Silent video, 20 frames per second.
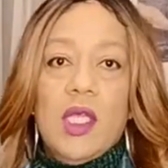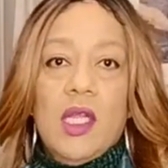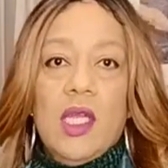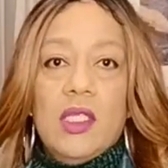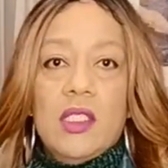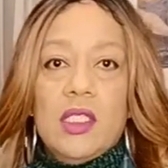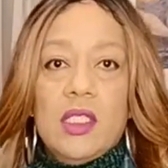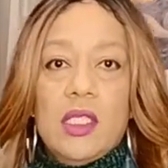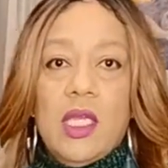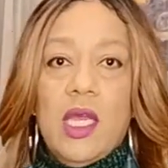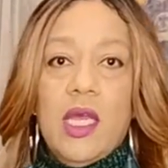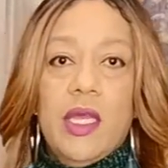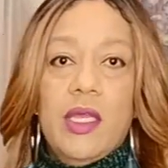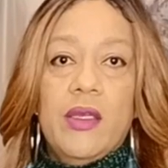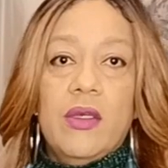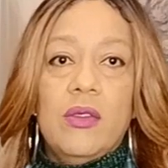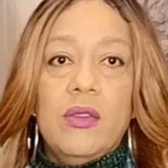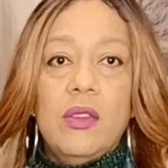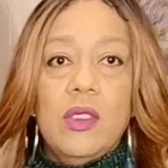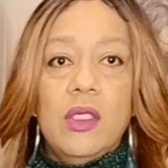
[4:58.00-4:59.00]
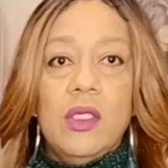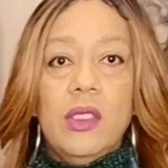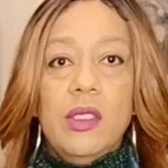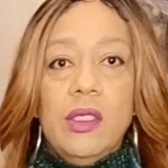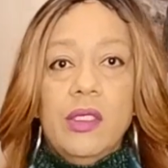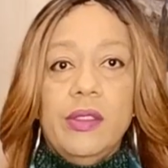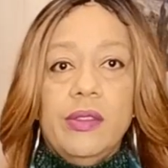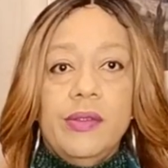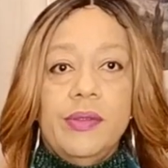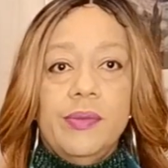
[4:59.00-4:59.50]
that I styled.
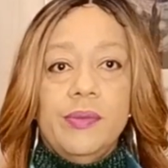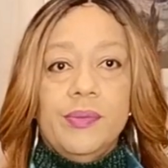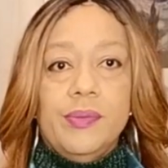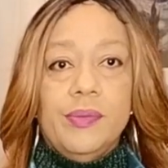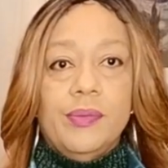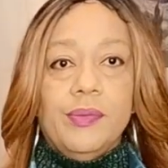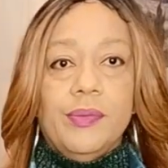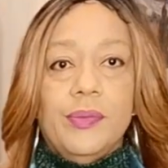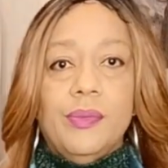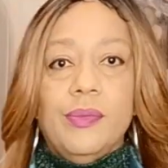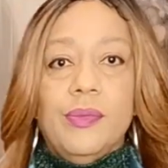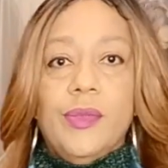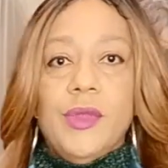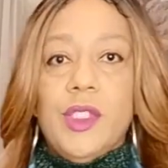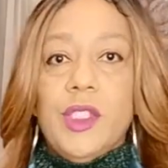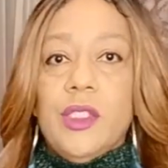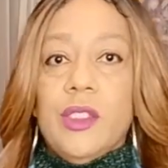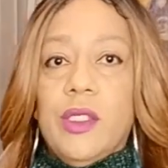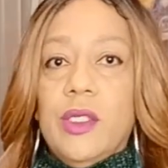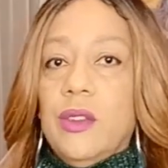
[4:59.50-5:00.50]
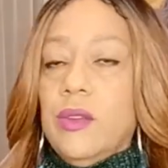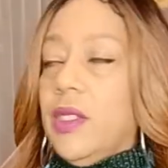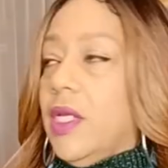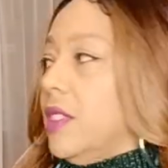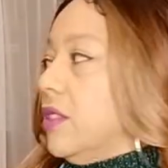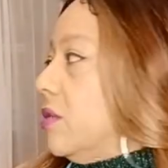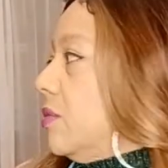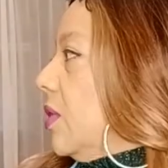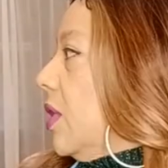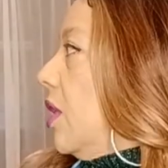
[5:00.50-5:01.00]
So
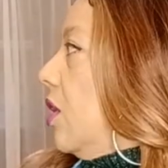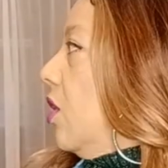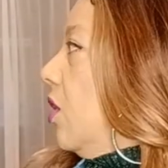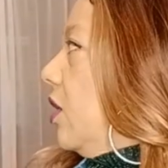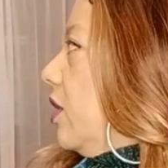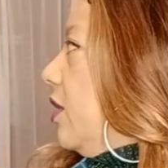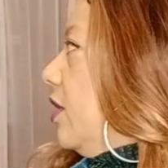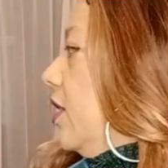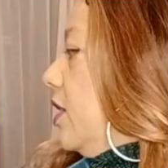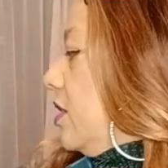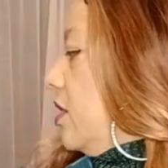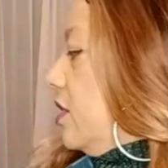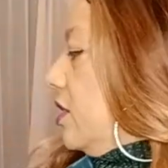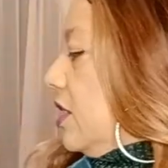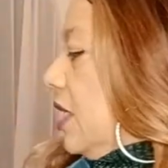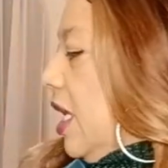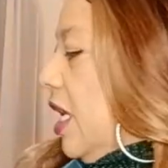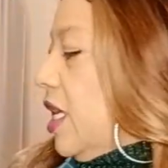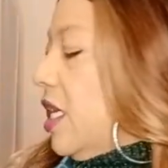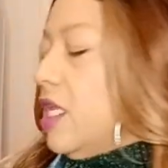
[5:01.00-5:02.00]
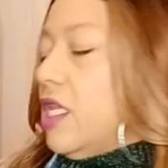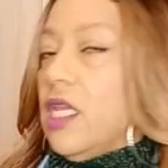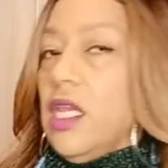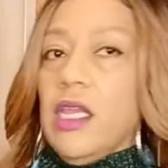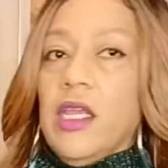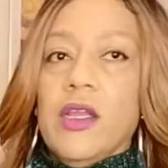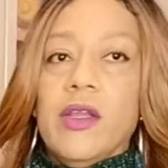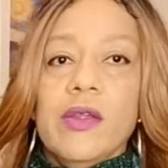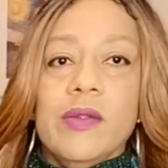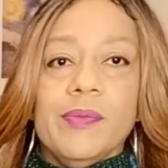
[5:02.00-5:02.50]
that's why all this is hanging
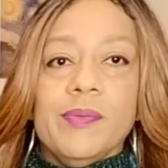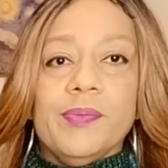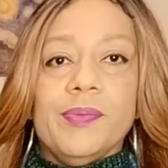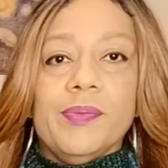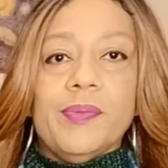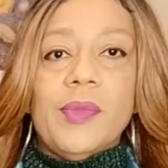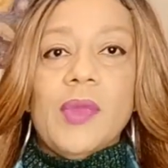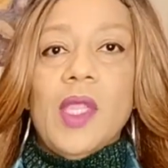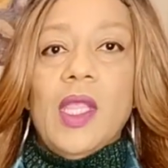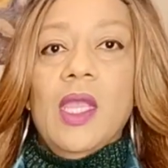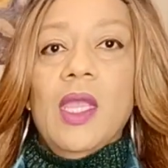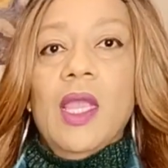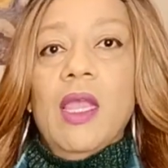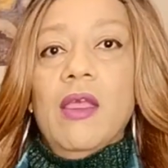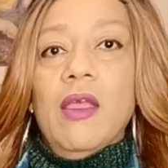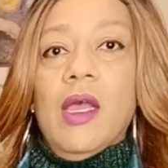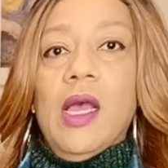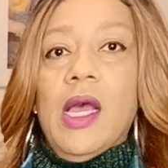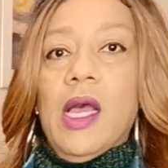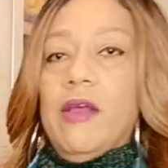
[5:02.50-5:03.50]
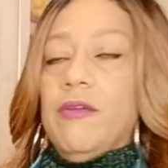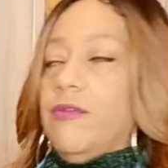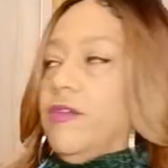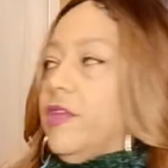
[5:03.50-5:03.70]
here. I